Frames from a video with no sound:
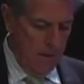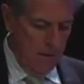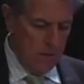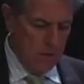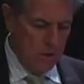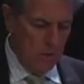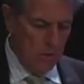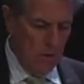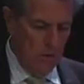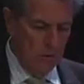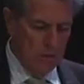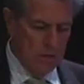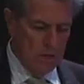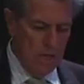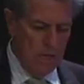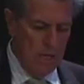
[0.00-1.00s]
so long
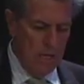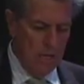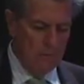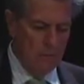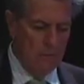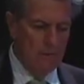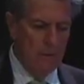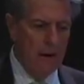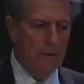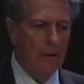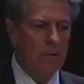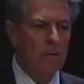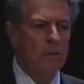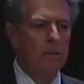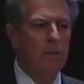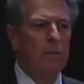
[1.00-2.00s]
as he had been
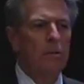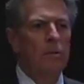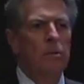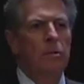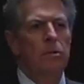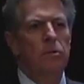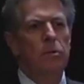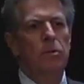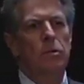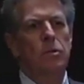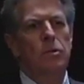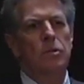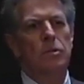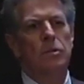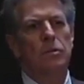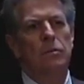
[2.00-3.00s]
married to
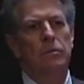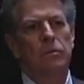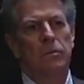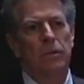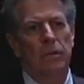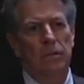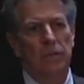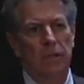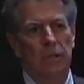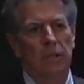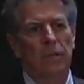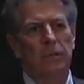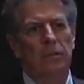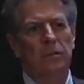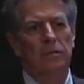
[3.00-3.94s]
this young lady,